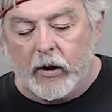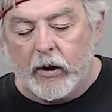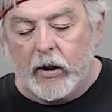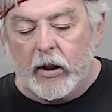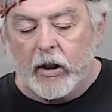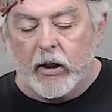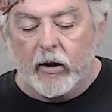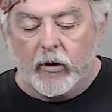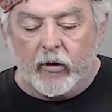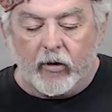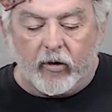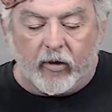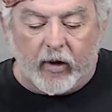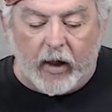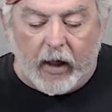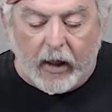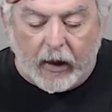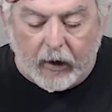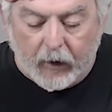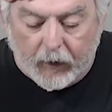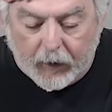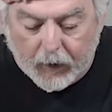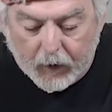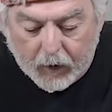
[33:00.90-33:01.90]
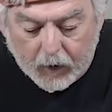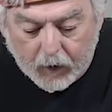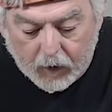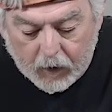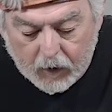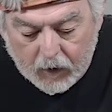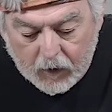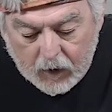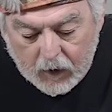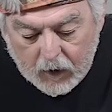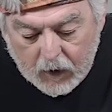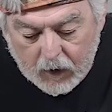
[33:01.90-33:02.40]
the inside of the
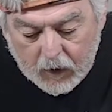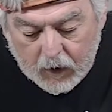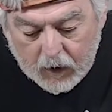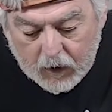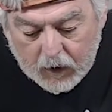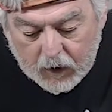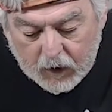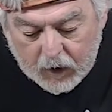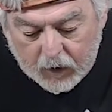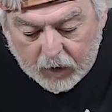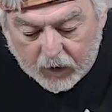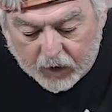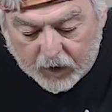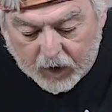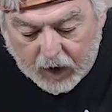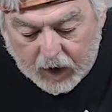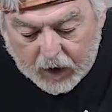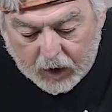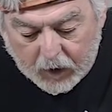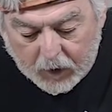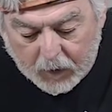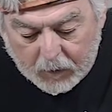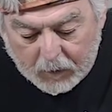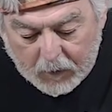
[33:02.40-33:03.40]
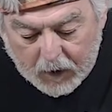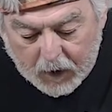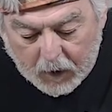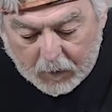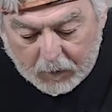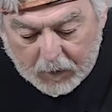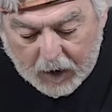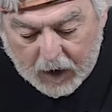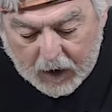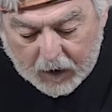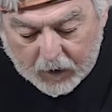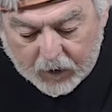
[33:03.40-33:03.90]

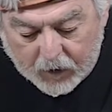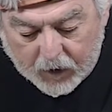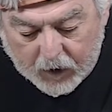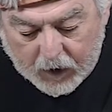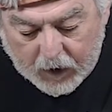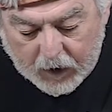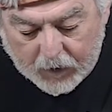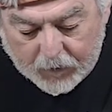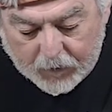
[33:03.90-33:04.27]
mailbox that